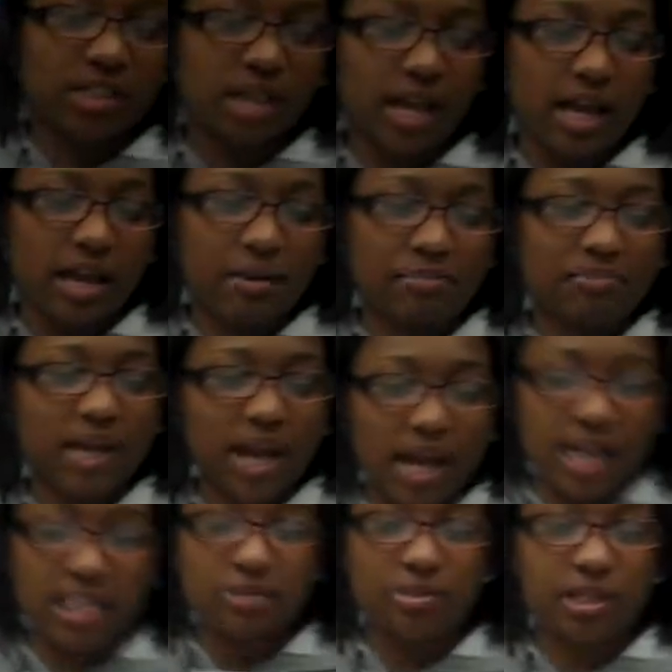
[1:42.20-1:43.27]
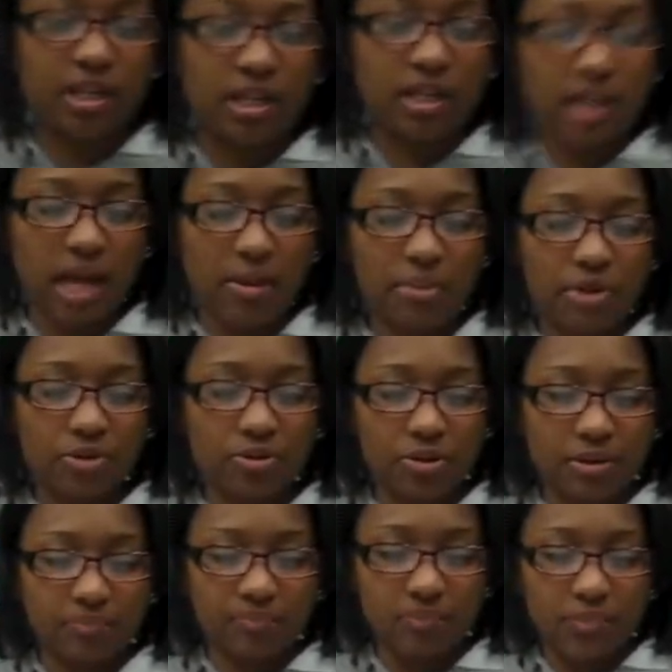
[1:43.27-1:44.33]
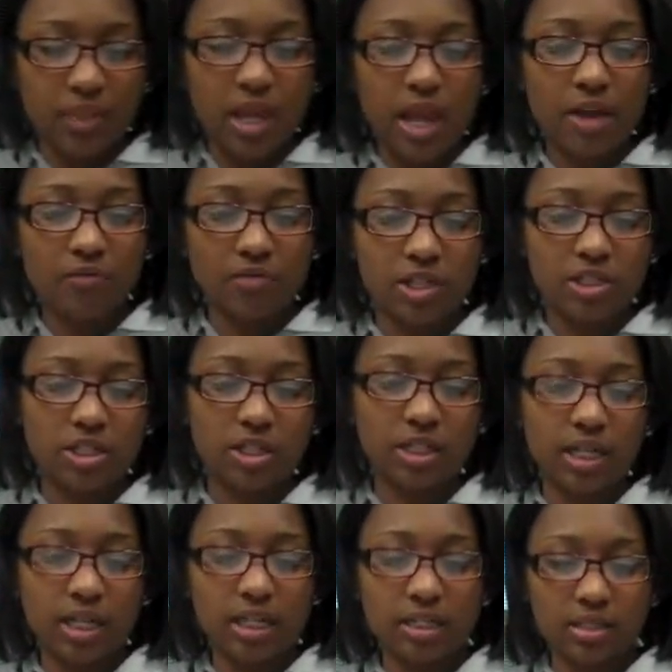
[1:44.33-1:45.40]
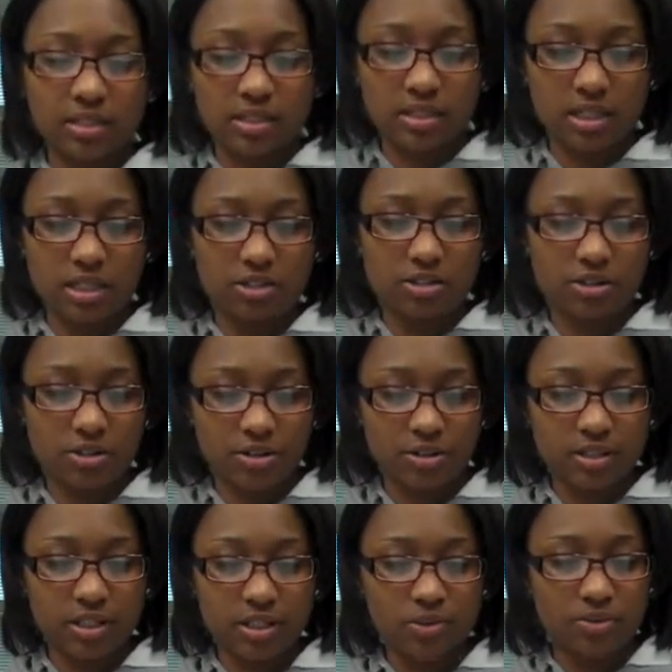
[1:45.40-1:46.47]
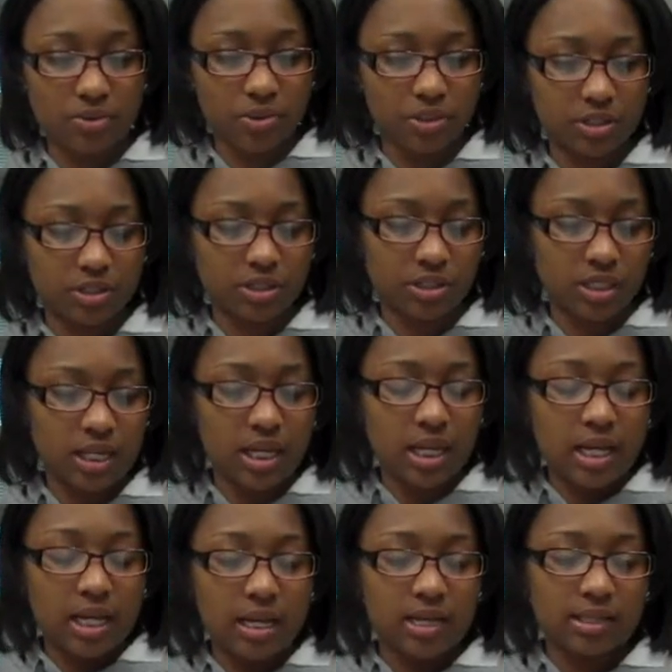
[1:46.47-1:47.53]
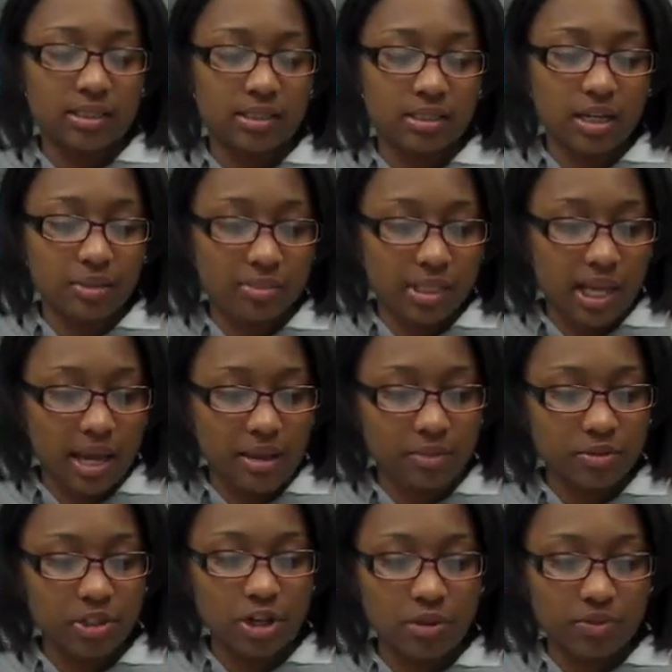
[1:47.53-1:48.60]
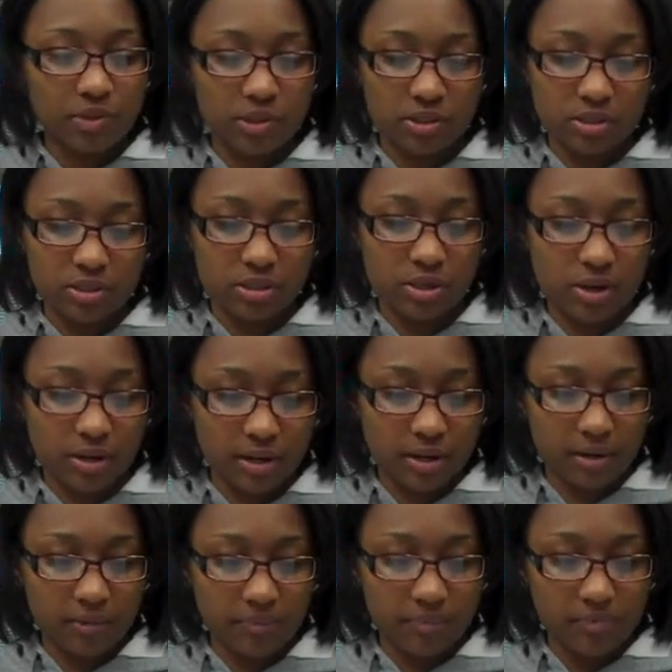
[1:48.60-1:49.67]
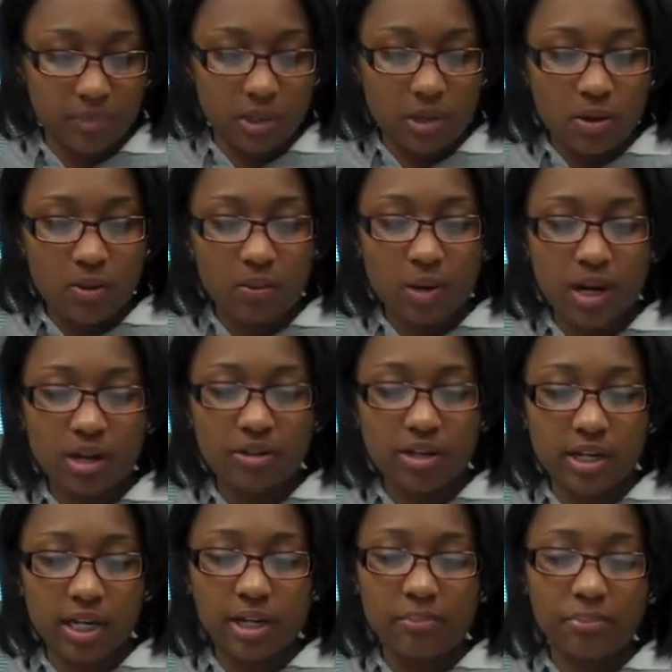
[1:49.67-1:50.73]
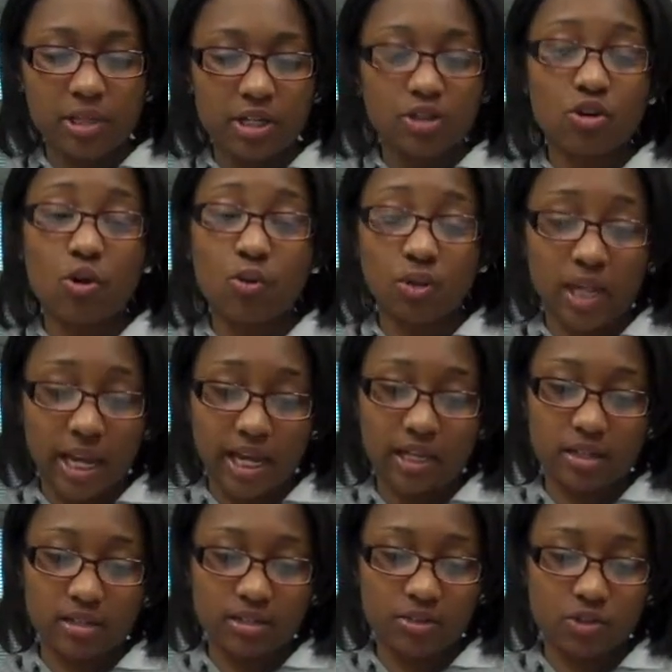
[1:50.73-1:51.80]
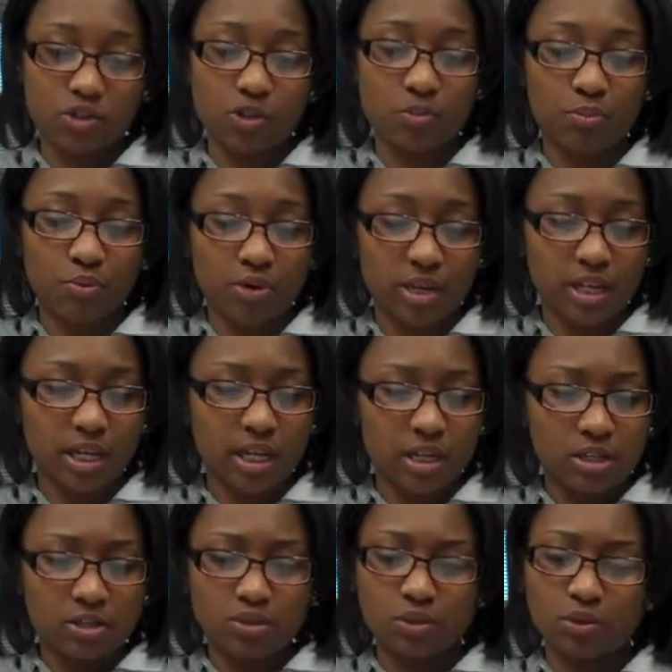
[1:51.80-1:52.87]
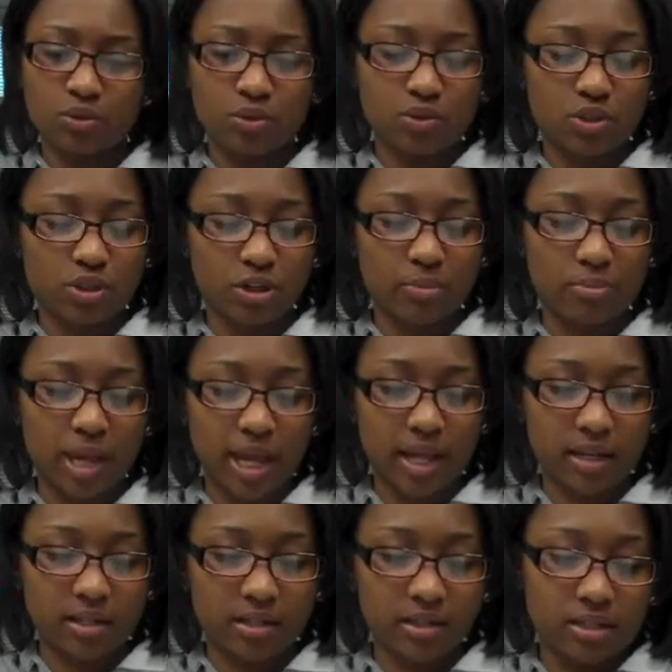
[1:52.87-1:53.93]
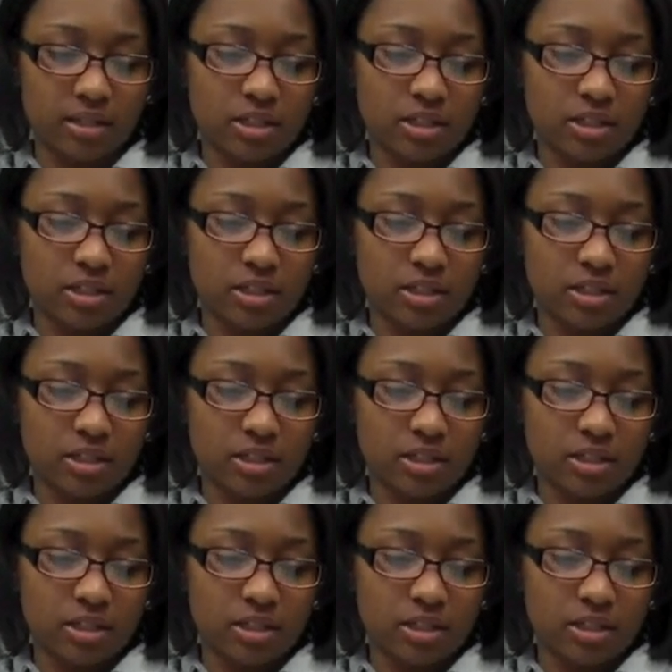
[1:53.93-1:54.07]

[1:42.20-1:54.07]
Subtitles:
the time, I's been climbing on, and reaching landings, and turning corners, and sometimes going in the dark, where there ain't been no light. So boy, don't you turn back.